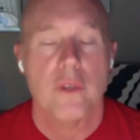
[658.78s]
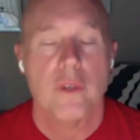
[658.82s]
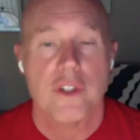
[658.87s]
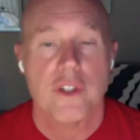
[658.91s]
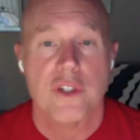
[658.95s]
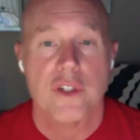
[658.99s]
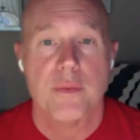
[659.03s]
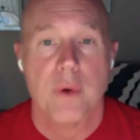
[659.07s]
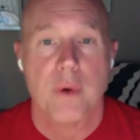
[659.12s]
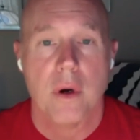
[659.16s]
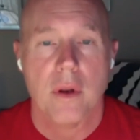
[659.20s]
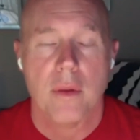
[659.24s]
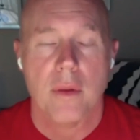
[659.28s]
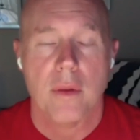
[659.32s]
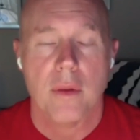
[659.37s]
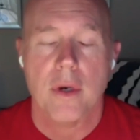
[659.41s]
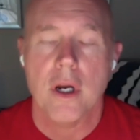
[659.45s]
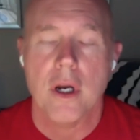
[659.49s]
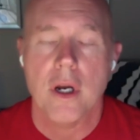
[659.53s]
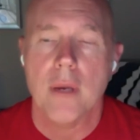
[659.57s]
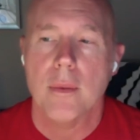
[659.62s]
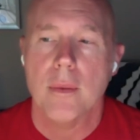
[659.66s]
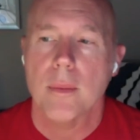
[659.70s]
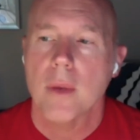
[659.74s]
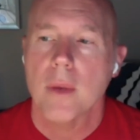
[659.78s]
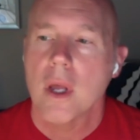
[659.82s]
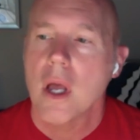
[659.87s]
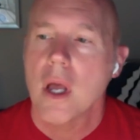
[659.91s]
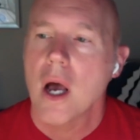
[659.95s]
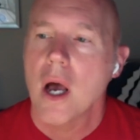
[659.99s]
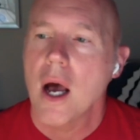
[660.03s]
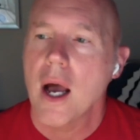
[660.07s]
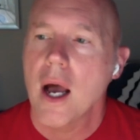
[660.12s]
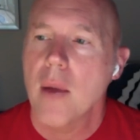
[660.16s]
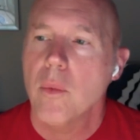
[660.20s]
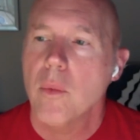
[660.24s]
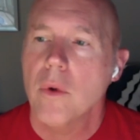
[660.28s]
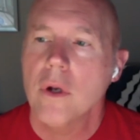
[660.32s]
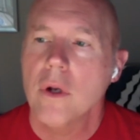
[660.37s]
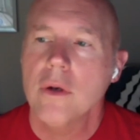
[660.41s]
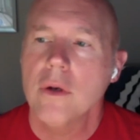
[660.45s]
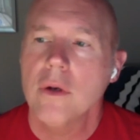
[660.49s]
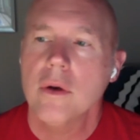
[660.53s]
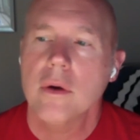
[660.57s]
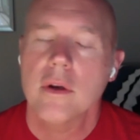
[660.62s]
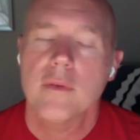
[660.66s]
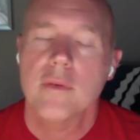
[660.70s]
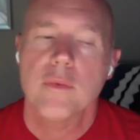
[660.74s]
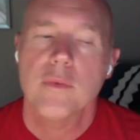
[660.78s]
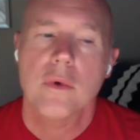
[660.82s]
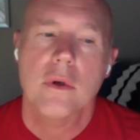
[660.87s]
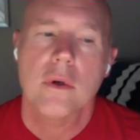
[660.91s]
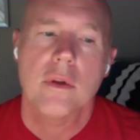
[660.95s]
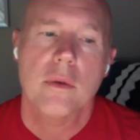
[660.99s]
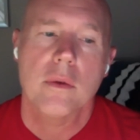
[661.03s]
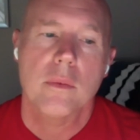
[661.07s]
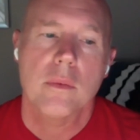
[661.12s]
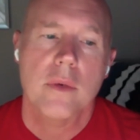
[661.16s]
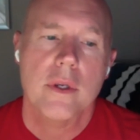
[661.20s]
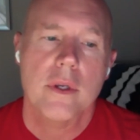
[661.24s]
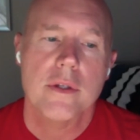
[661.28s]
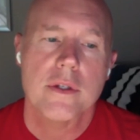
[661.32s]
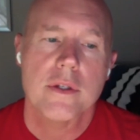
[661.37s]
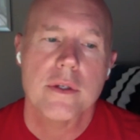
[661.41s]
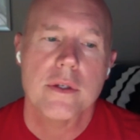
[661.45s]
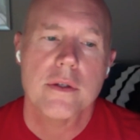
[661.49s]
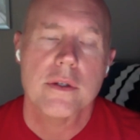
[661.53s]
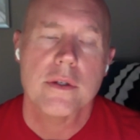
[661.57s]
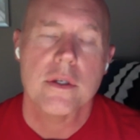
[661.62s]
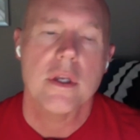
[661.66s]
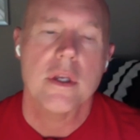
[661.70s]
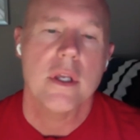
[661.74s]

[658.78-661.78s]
which is part of the problem. I wonder if one of the reasons,